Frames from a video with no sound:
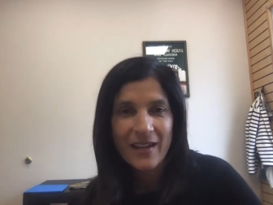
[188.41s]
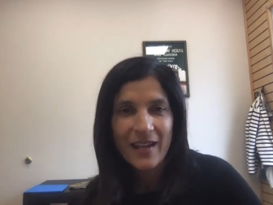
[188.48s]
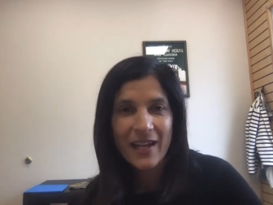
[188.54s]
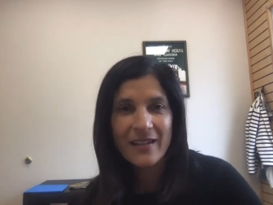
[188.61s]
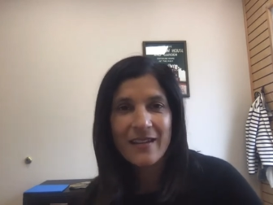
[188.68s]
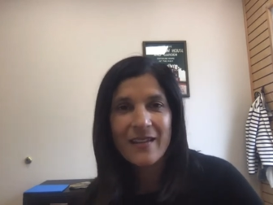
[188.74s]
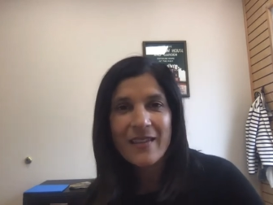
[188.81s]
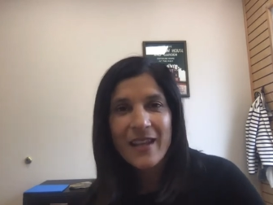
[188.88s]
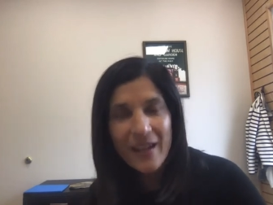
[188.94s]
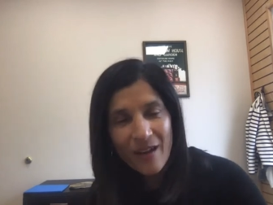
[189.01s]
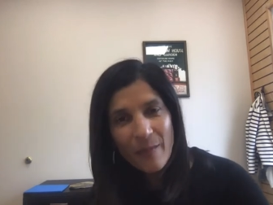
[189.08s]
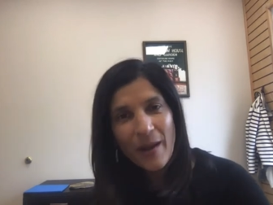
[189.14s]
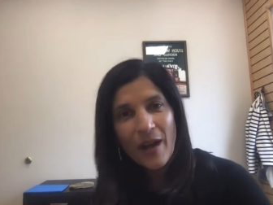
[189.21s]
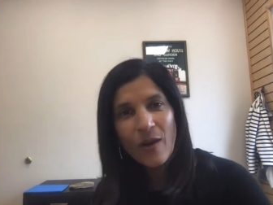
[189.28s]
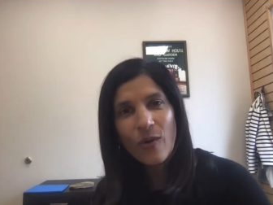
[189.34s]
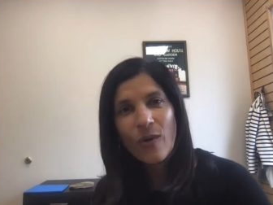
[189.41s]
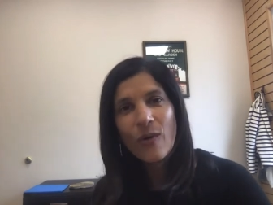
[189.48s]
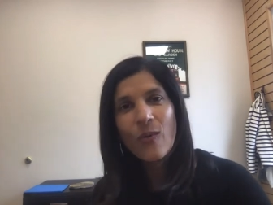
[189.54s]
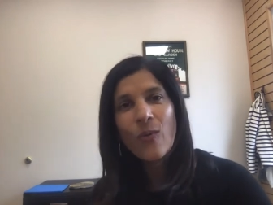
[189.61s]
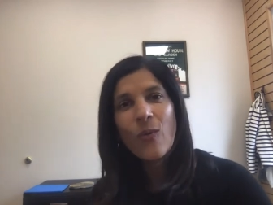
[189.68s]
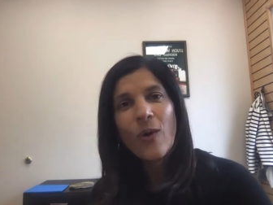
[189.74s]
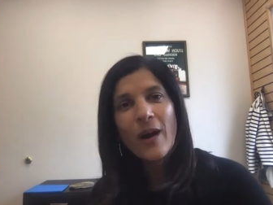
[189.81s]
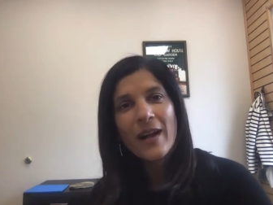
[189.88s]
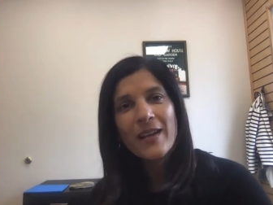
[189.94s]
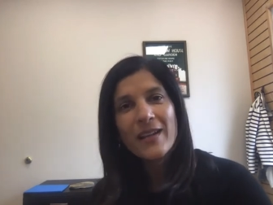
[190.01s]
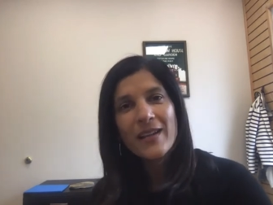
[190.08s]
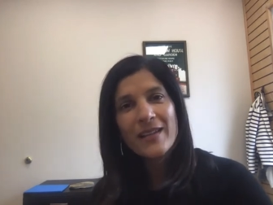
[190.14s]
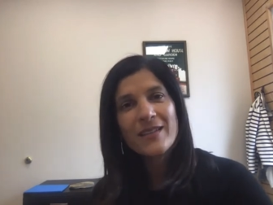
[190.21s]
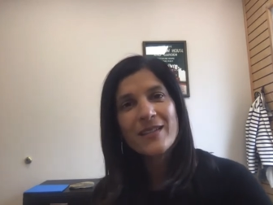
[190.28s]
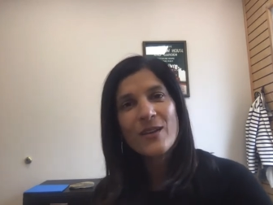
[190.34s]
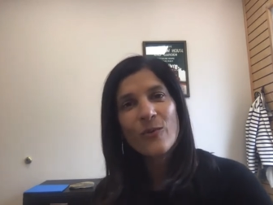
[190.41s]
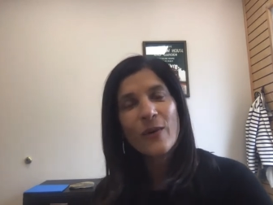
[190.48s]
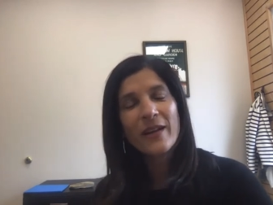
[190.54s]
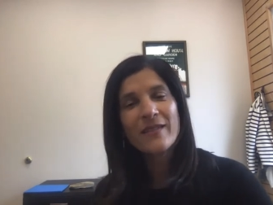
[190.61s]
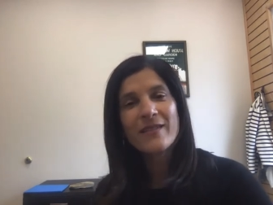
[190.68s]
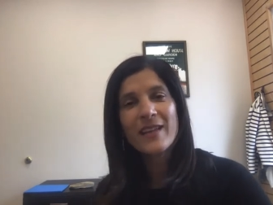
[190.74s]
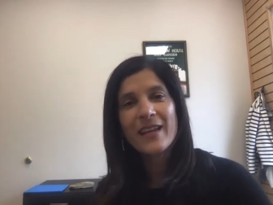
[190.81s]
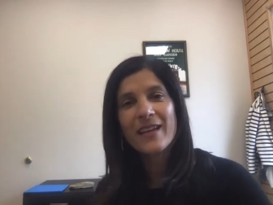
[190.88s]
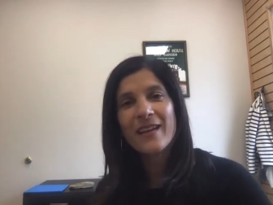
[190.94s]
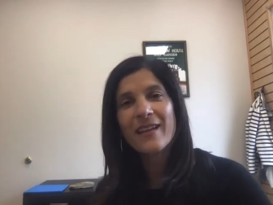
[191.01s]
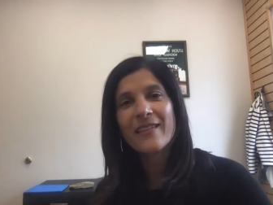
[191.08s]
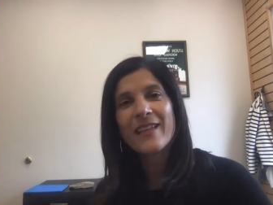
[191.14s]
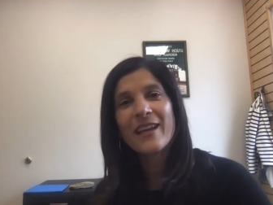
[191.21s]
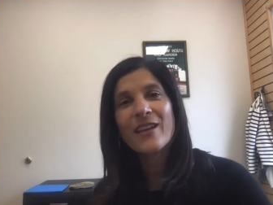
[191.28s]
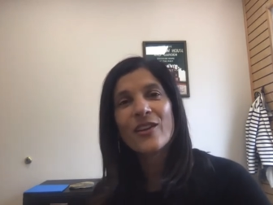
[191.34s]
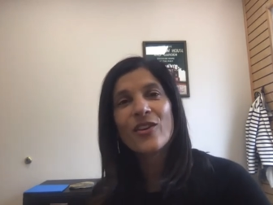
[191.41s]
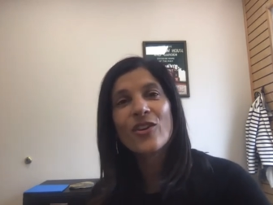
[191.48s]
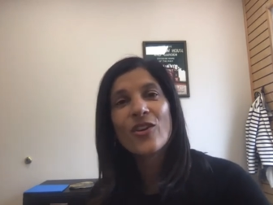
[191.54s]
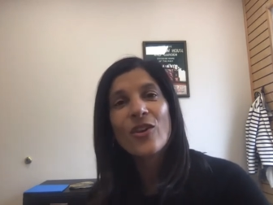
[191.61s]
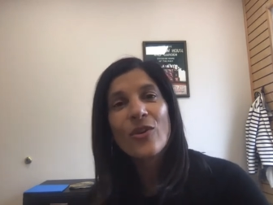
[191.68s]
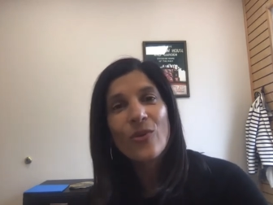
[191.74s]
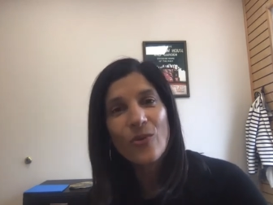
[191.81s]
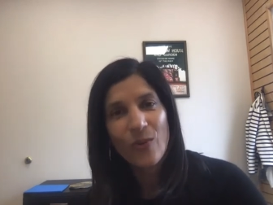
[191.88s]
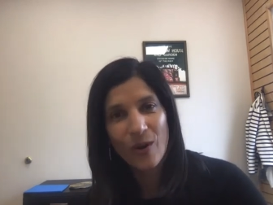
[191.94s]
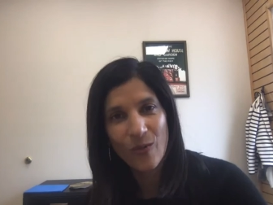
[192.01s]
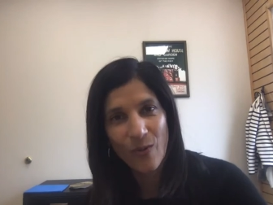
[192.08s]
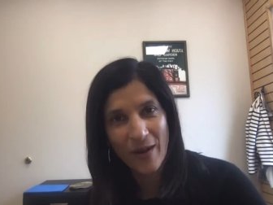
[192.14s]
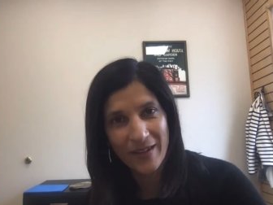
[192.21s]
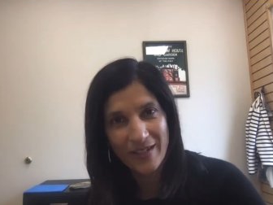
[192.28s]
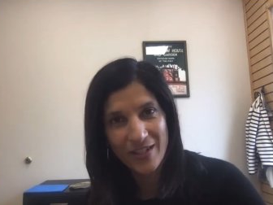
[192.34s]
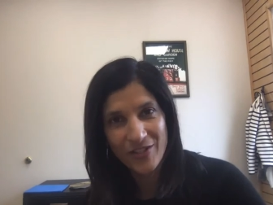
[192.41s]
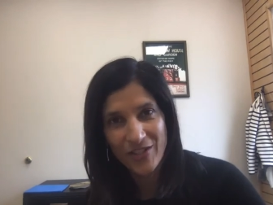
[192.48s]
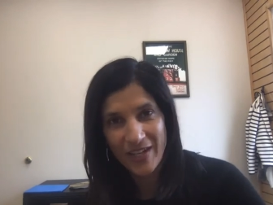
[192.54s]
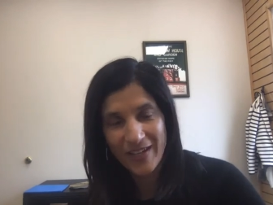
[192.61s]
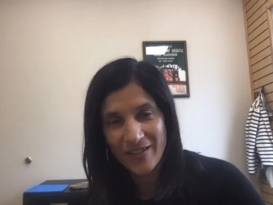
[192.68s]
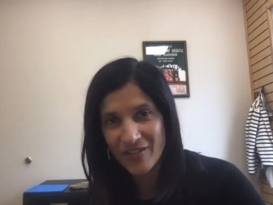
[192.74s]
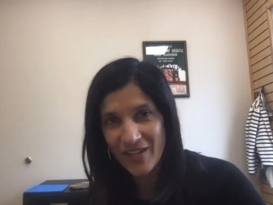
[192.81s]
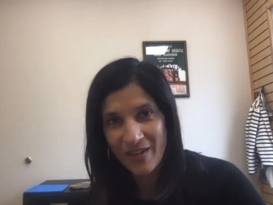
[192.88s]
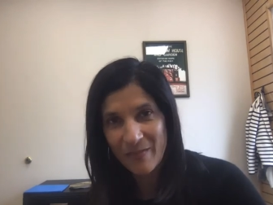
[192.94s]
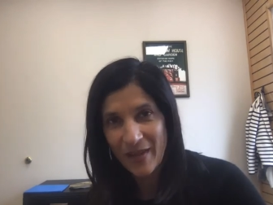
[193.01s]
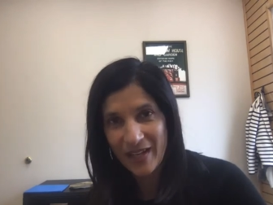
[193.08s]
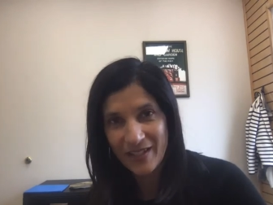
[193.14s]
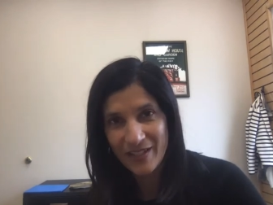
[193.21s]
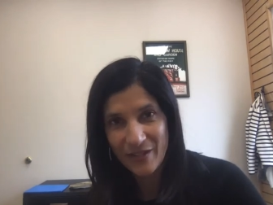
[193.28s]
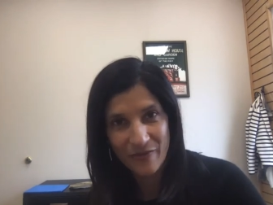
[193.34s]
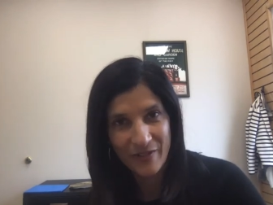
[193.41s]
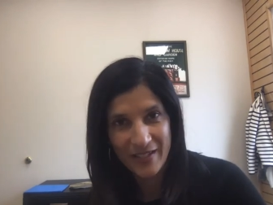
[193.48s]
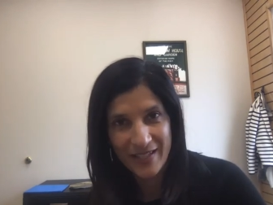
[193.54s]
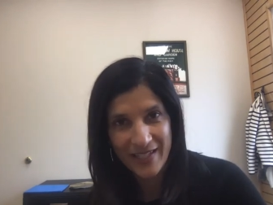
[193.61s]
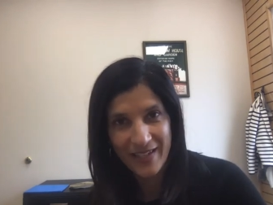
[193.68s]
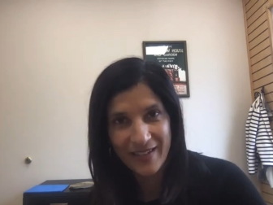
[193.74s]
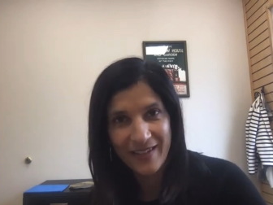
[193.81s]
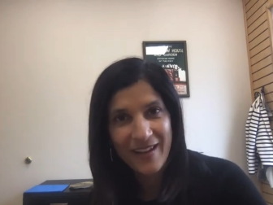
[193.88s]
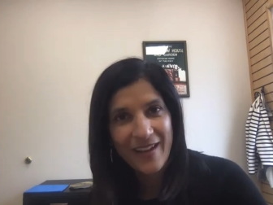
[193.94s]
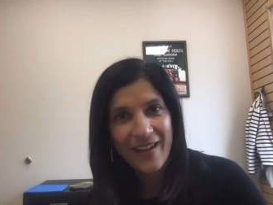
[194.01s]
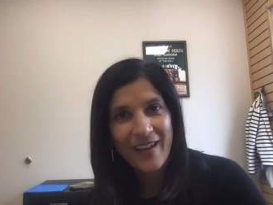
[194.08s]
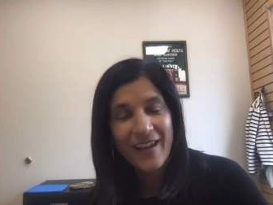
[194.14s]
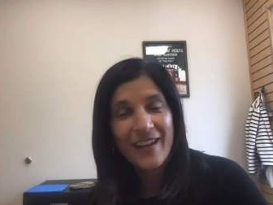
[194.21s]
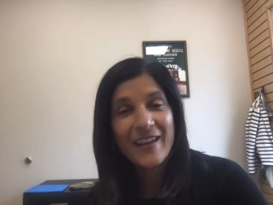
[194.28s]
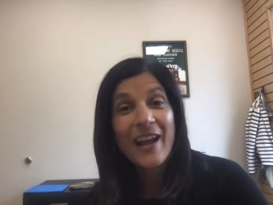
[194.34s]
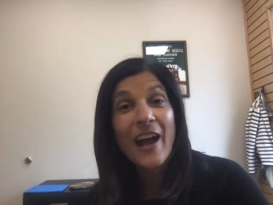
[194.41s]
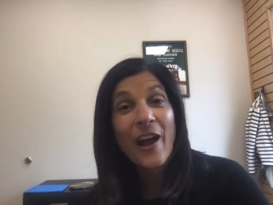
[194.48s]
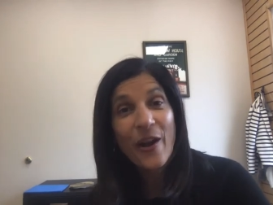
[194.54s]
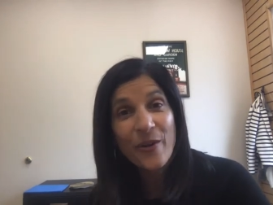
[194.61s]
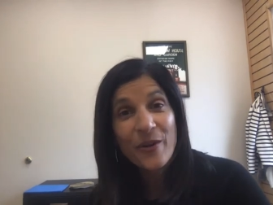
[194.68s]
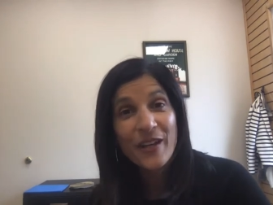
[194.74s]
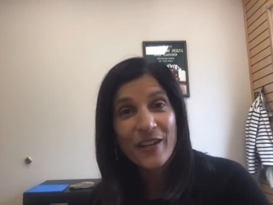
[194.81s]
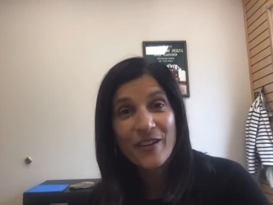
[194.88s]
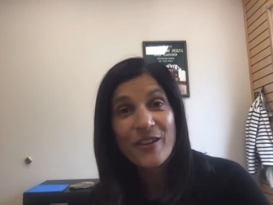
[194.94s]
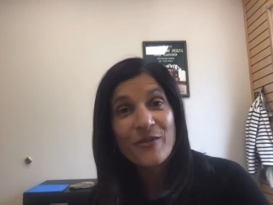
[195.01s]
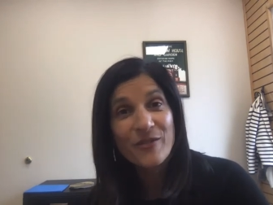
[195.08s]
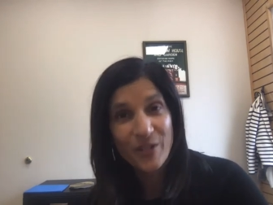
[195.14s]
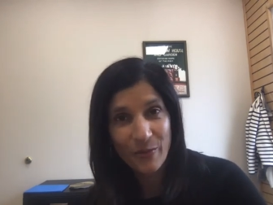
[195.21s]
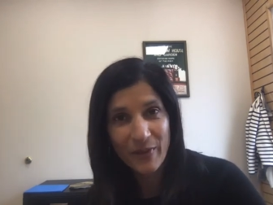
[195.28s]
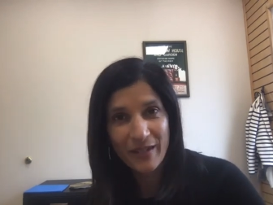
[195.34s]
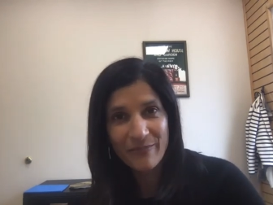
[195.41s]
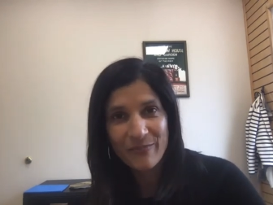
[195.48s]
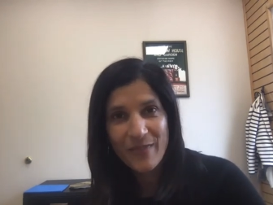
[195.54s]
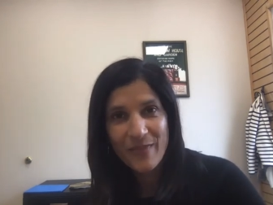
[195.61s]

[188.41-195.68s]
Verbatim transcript: and to think about what is the one thing that you want to change and make a difference in, and how can you do it?